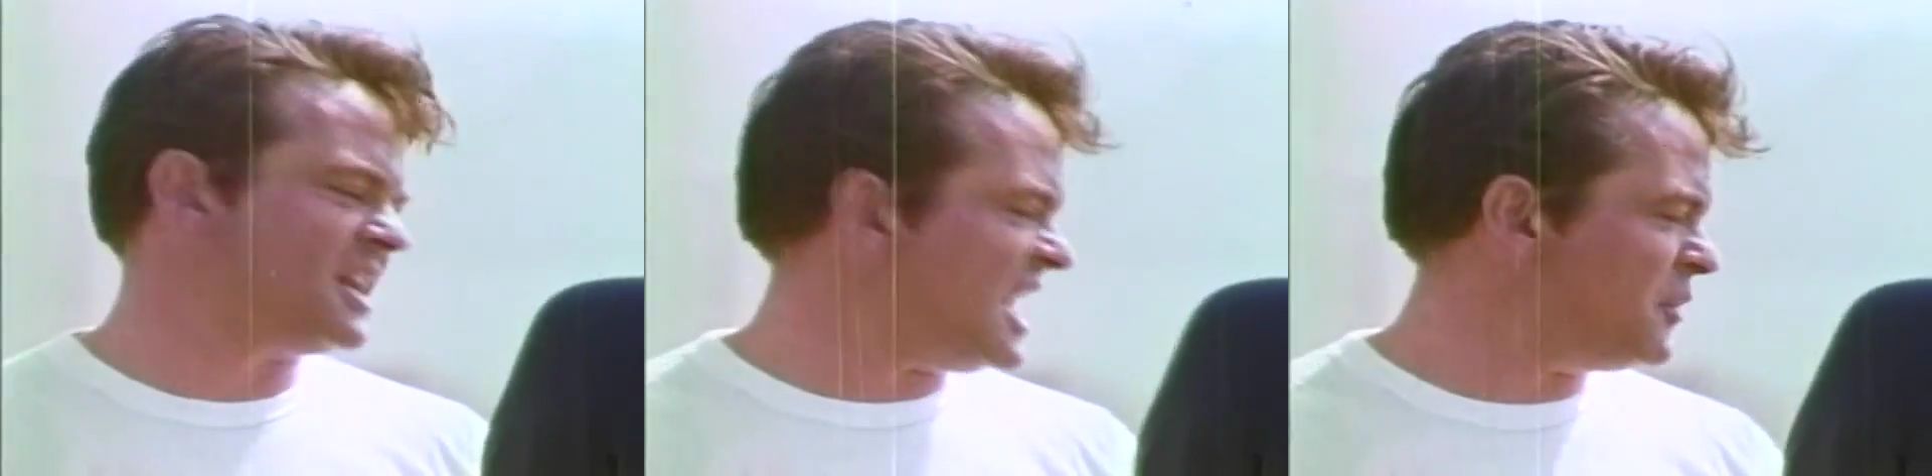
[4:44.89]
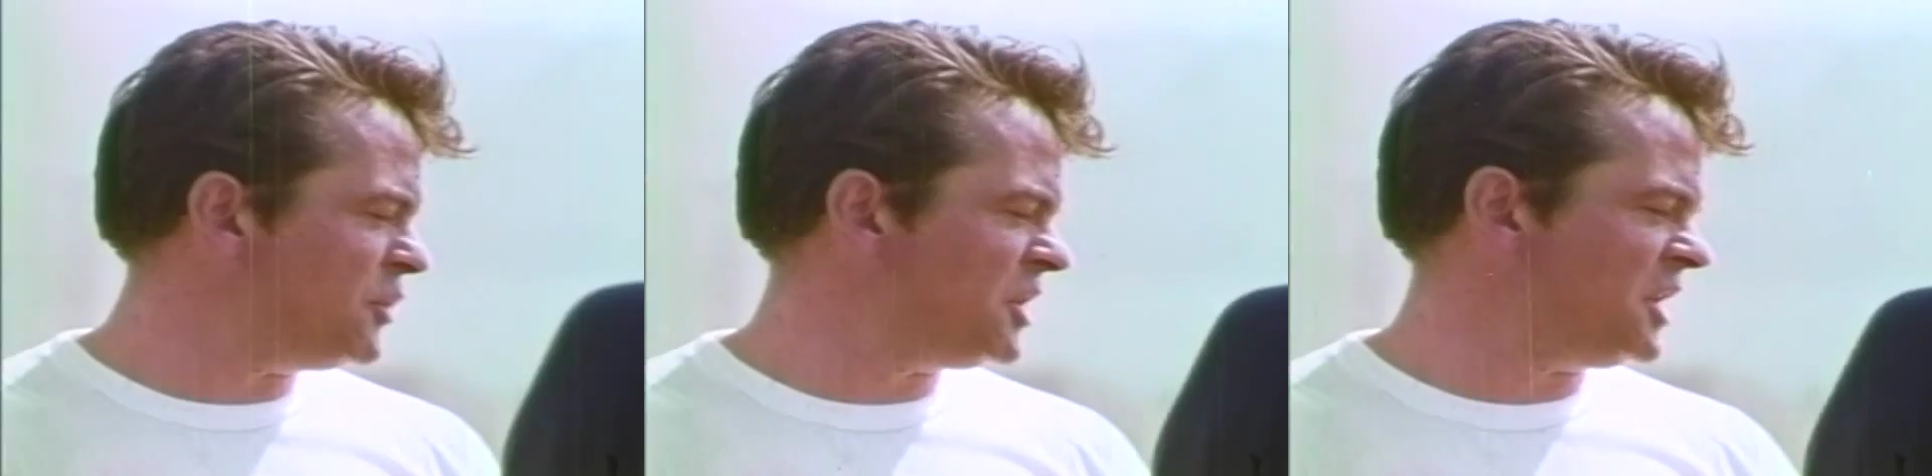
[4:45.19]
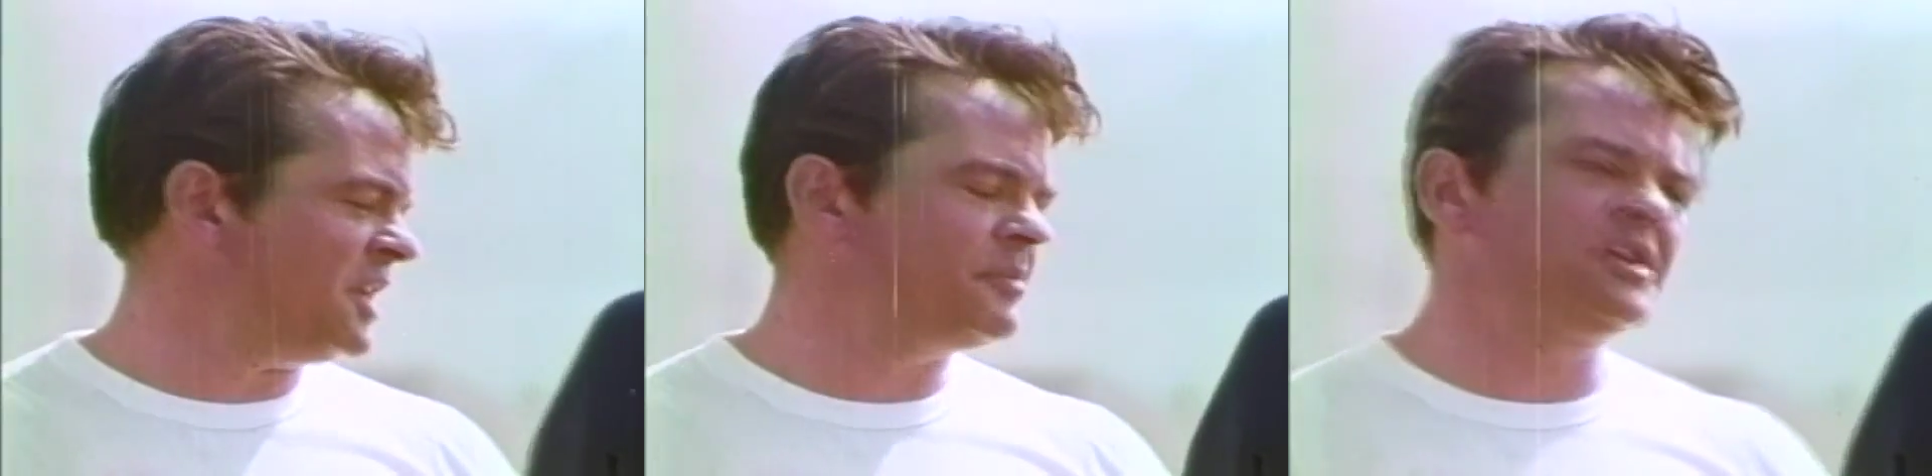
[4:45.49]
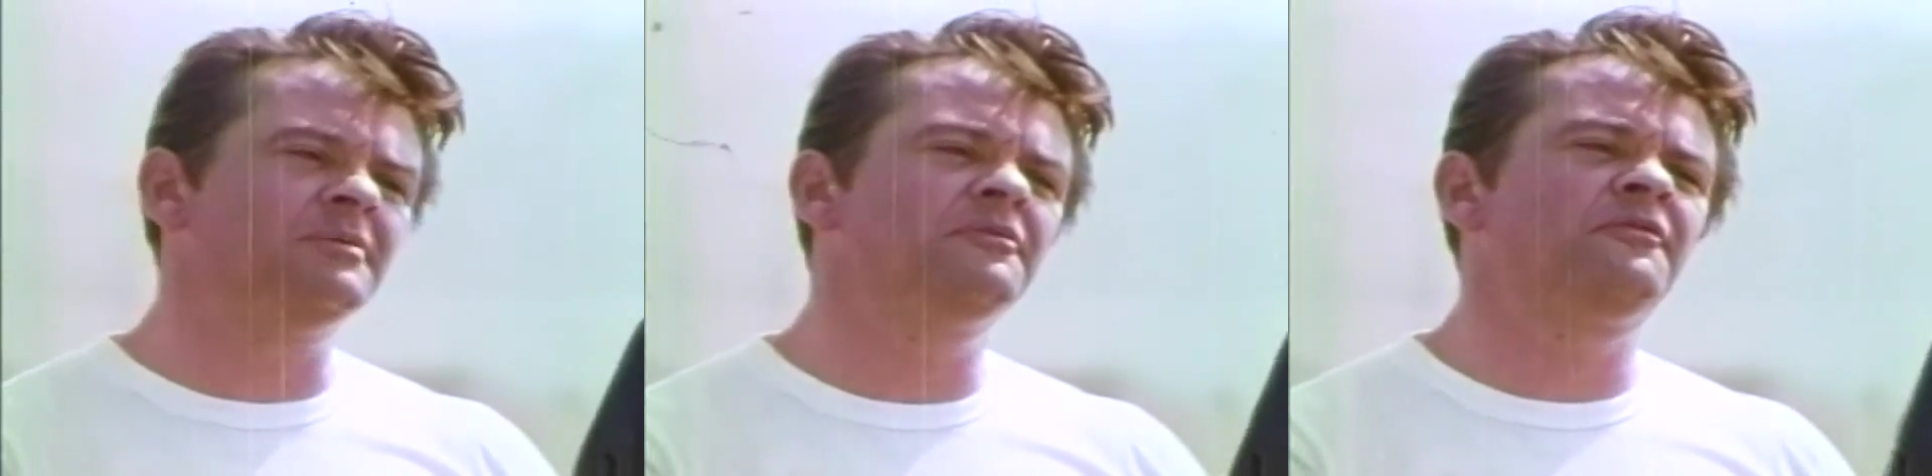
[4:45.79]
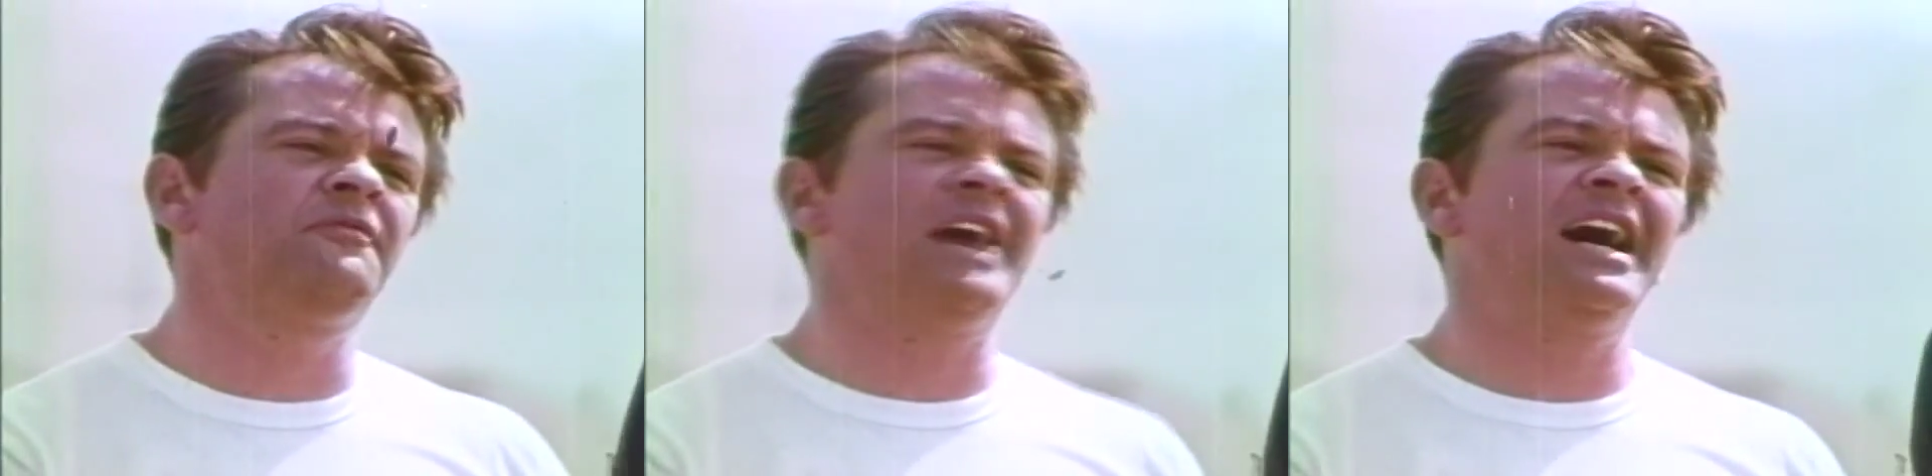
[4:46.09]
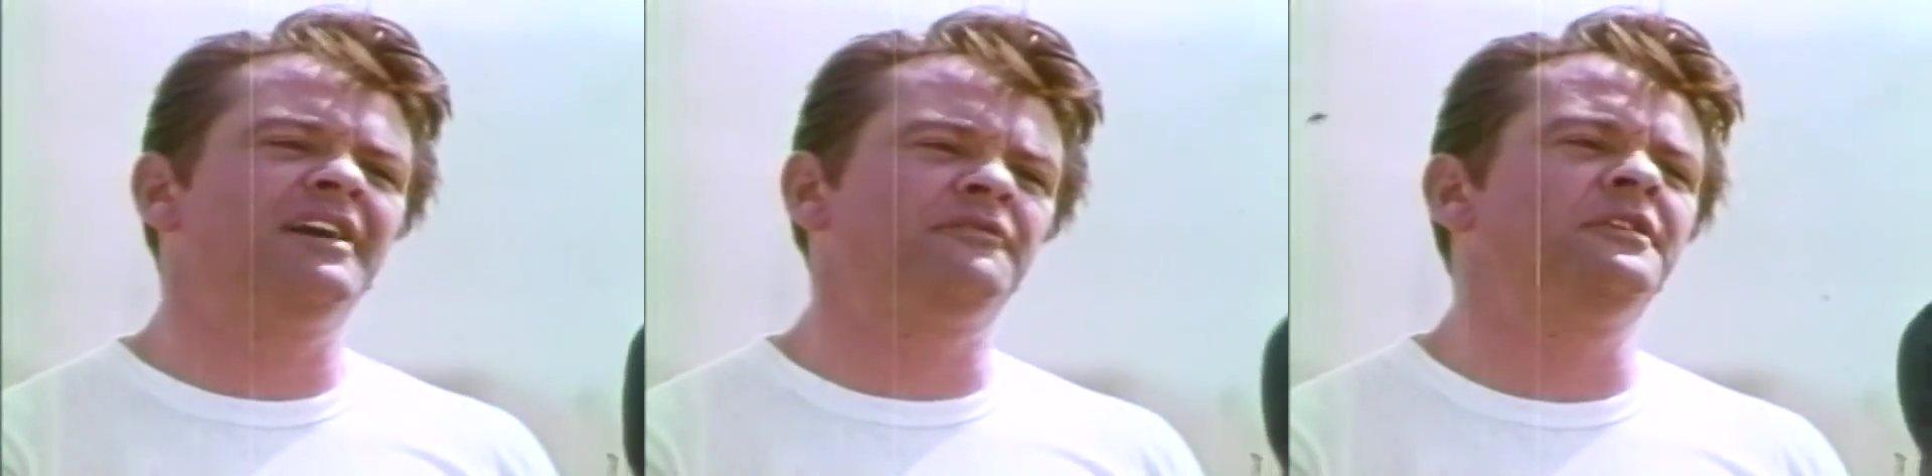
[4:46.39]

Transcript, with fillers: I wouldn't let them come five